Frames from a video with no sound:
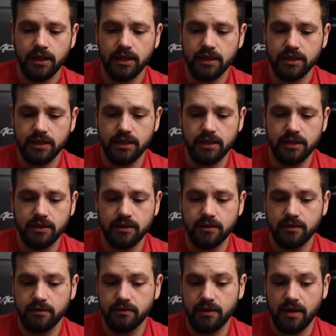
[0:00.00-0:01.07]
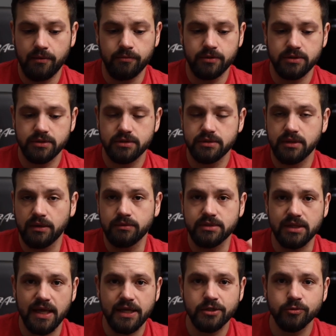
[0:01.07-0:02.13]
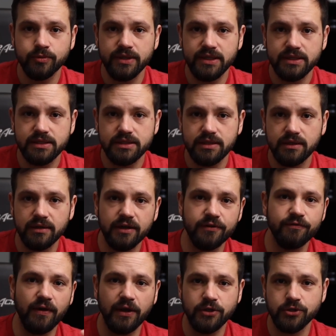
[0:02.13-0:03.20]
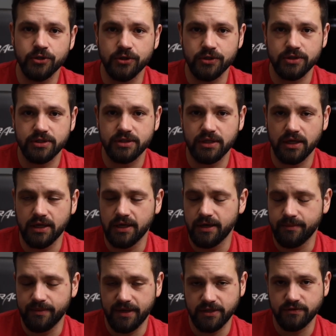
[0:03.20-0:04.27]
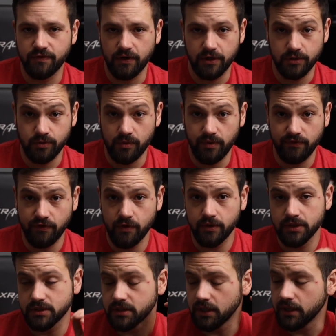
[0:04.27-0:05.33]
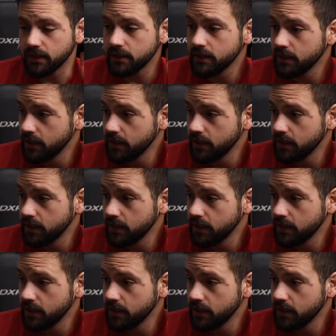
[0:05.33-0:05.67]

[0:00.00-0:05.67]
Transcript: and that was that was last week's adventures um, as far as what we focused on.